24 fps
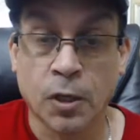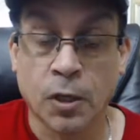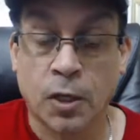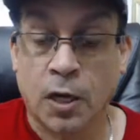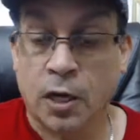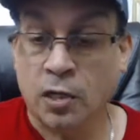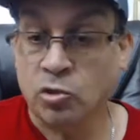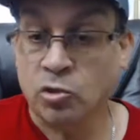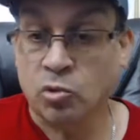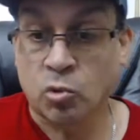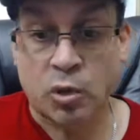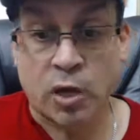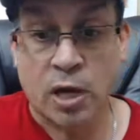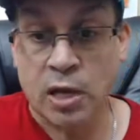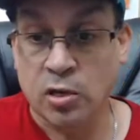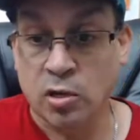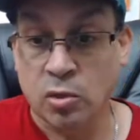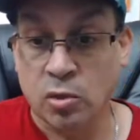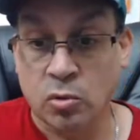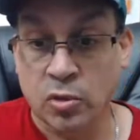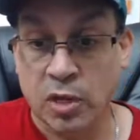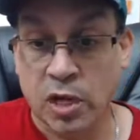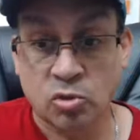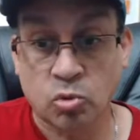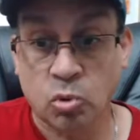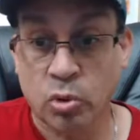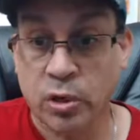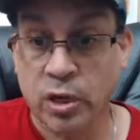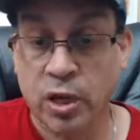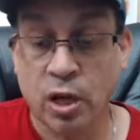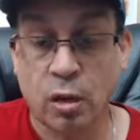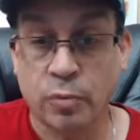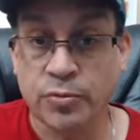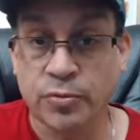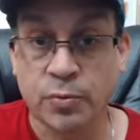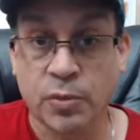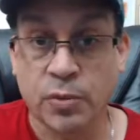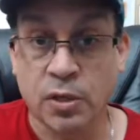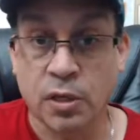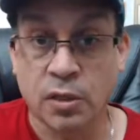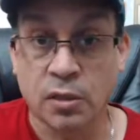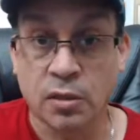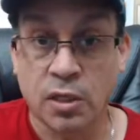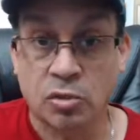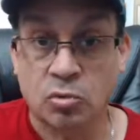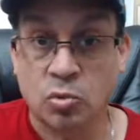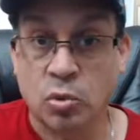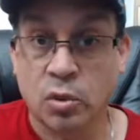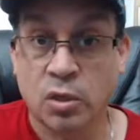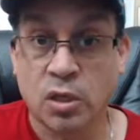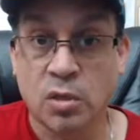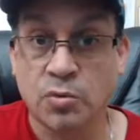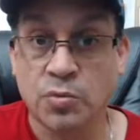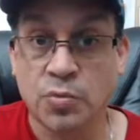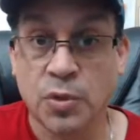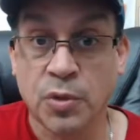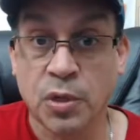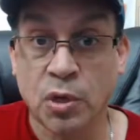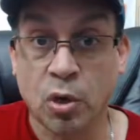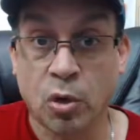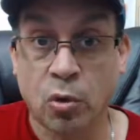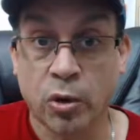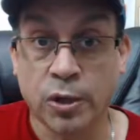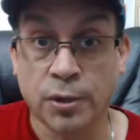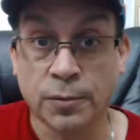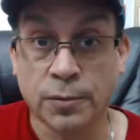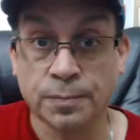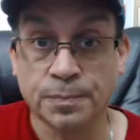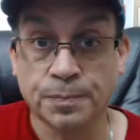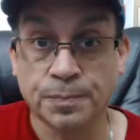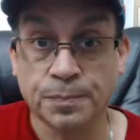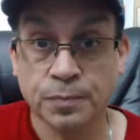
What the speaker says: That's what I do. That's what helps me. That's what keeps me going.